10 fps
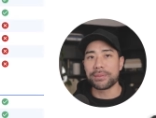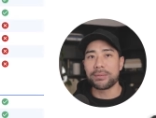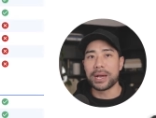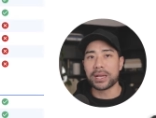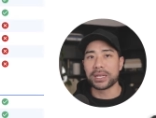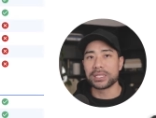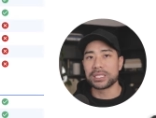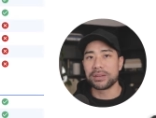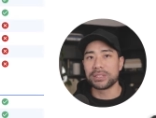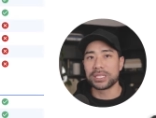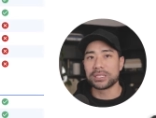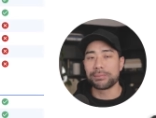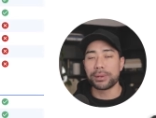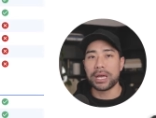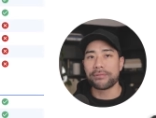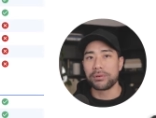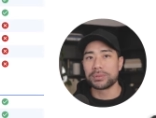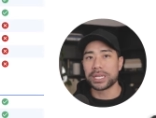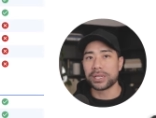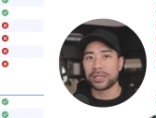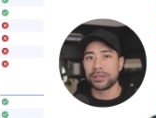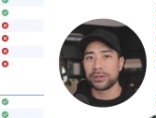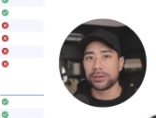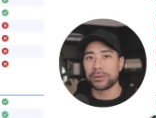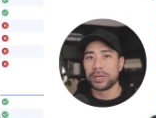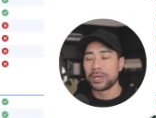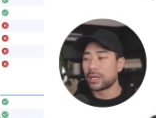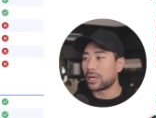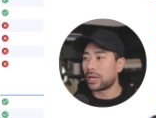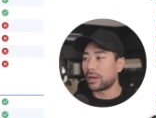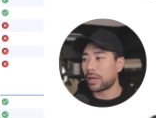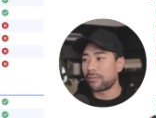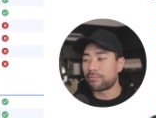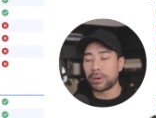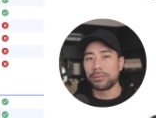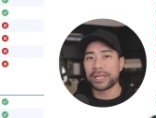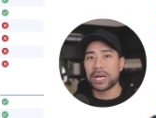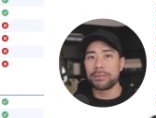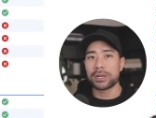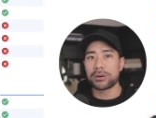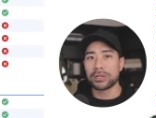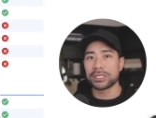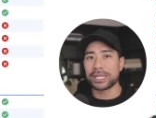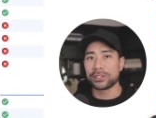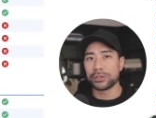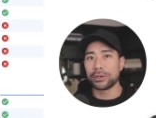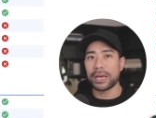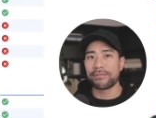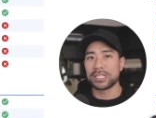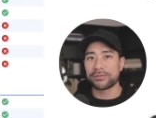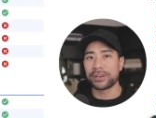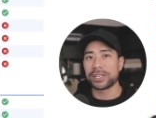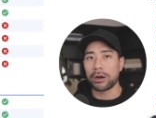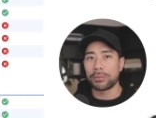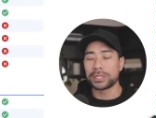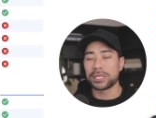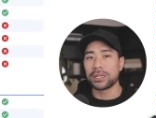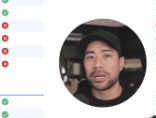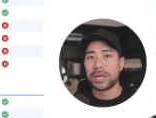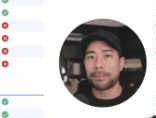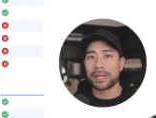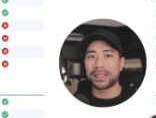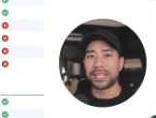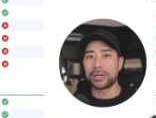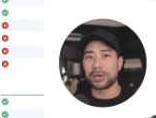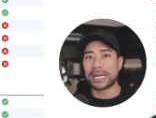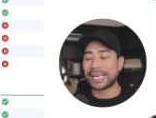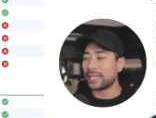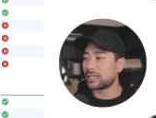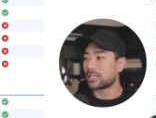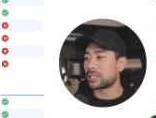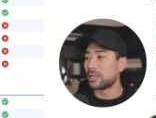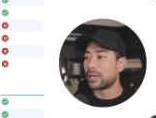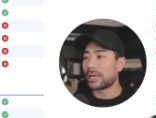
email marketing services and platforms that you uh, have probably come across, they do have this free option, but there is a,